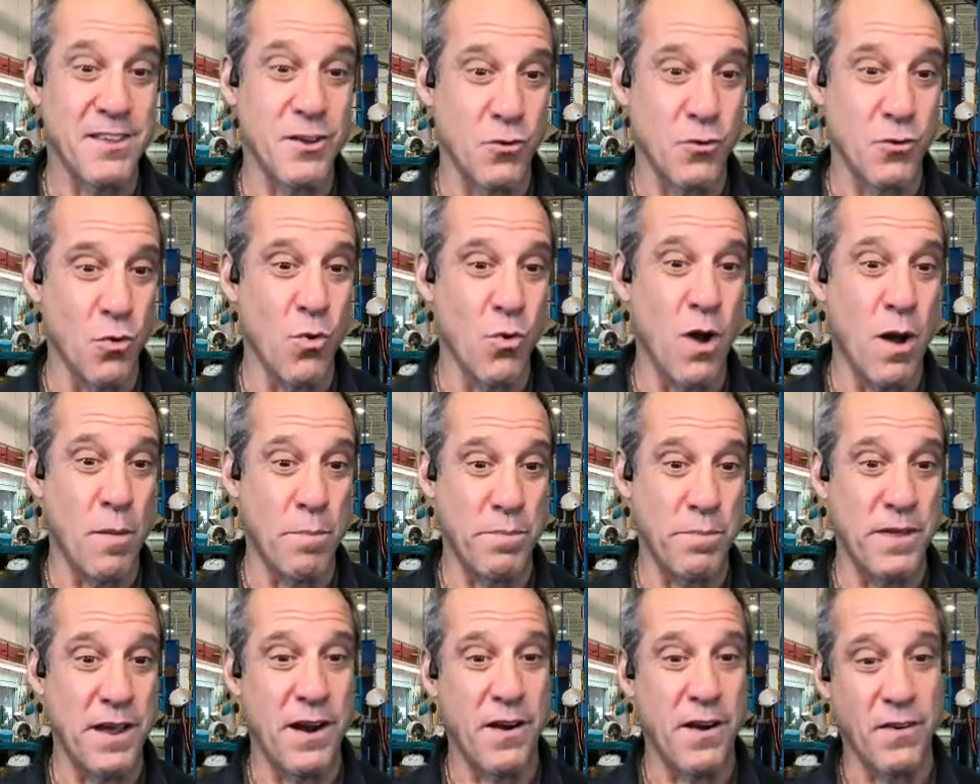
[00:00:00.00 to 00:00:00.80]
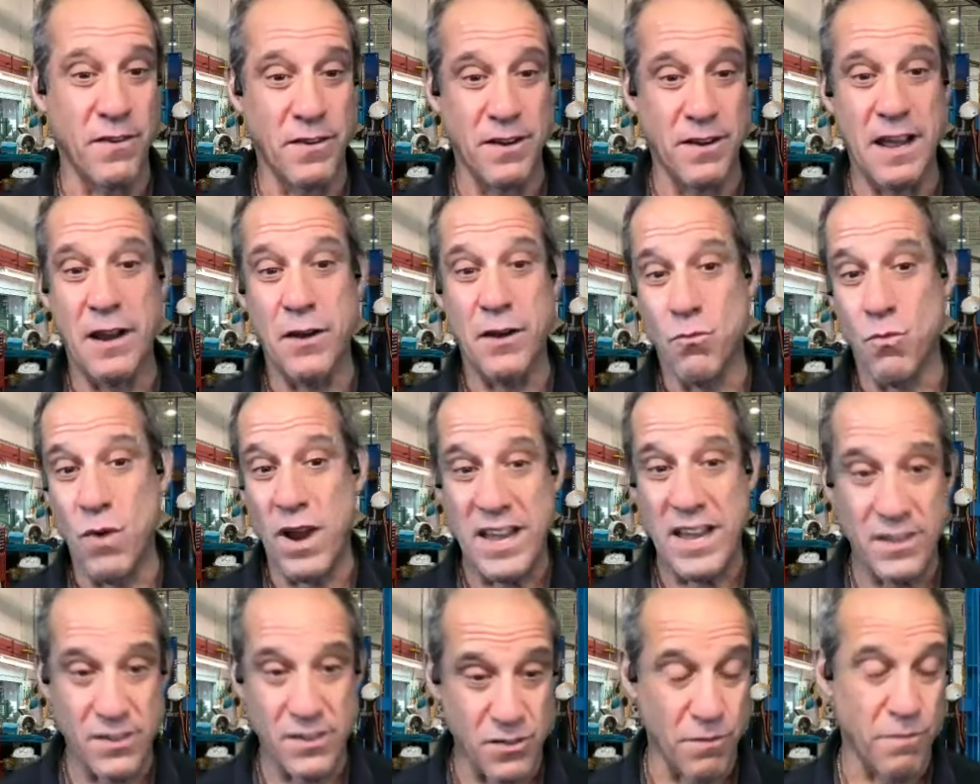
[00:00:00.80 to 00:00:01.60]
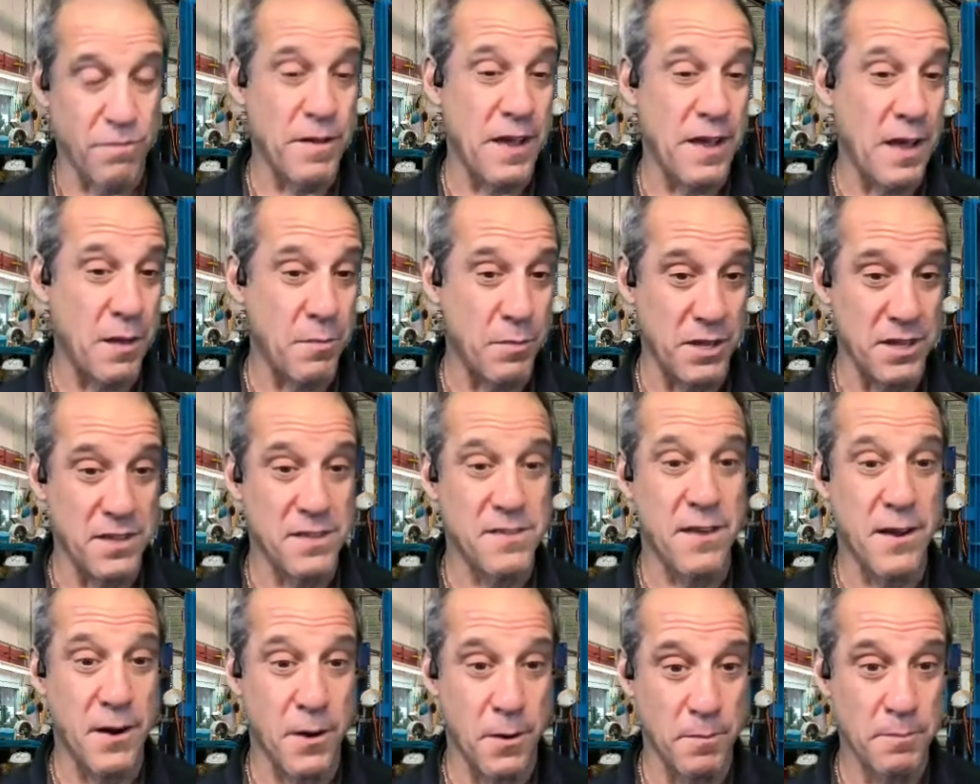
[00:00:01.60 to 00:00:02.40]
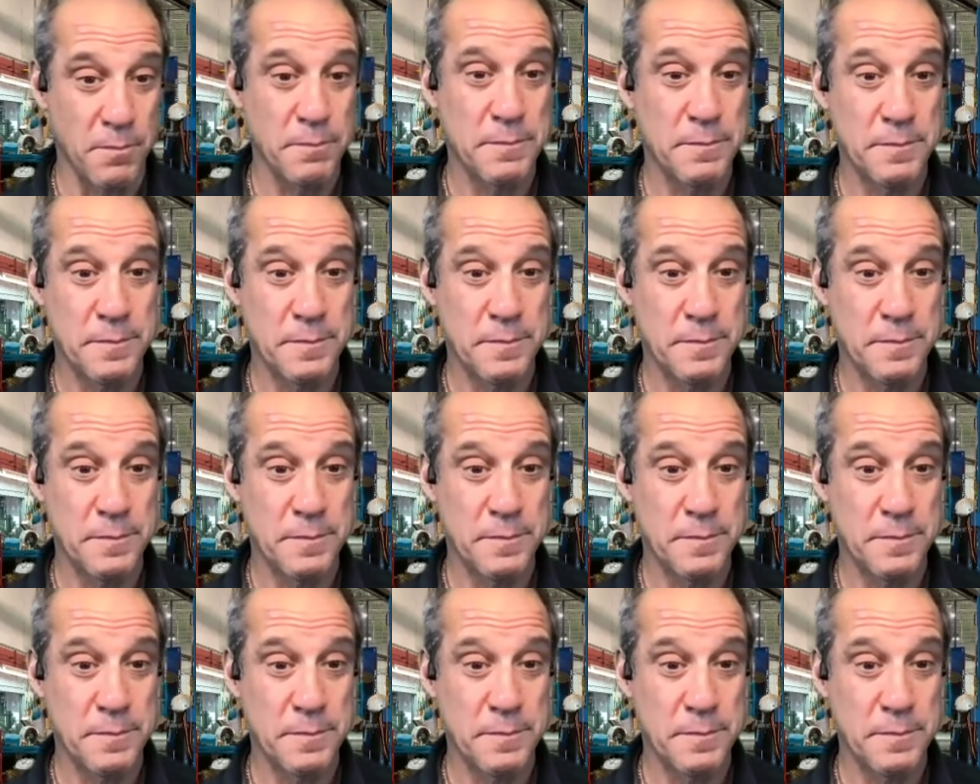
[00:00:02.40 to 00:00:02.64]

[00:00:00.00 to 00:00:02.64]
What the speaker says: that grew up there and raised their families there.